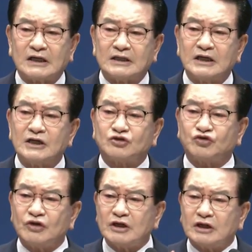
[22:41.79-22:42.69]
It's
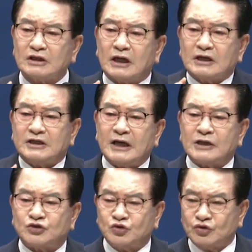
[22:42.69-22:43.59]
not yourself,
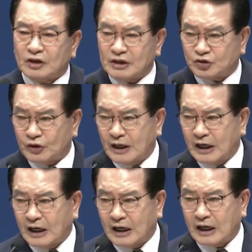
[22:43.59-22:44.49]
it's not
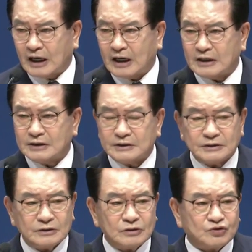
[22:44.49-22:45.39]

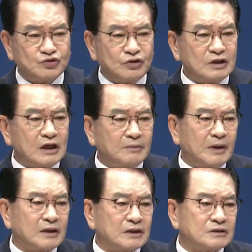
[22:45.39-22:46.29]
Caesar but it
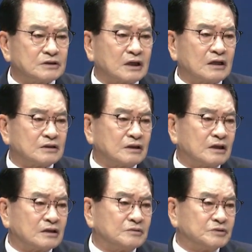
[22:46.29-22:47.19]
is Jesus
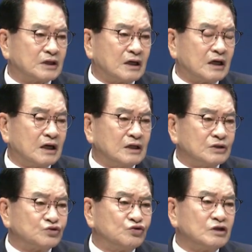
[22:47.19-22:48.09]
Christ.
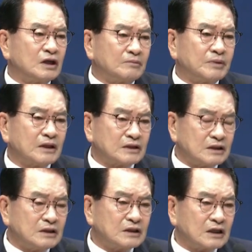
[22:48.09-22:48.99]
It's that
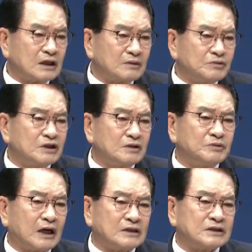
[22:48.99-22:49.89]

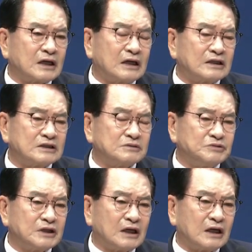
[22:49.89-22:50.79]
we don't change
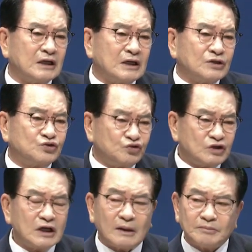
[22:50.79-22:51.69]
our master,
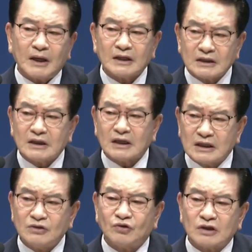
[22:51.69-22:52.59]
that we have
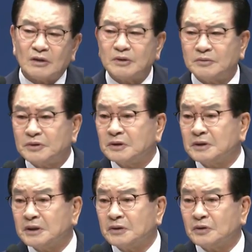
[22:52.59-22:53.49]
conflicts
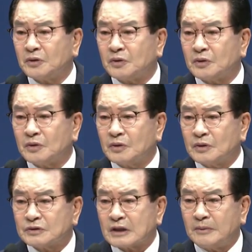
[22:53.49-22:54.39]
and we don't have
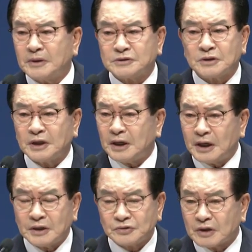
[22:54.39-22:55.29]
answers to
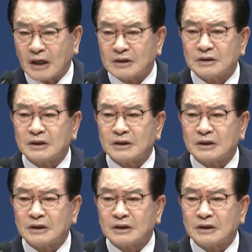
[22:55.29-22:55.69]
prayers.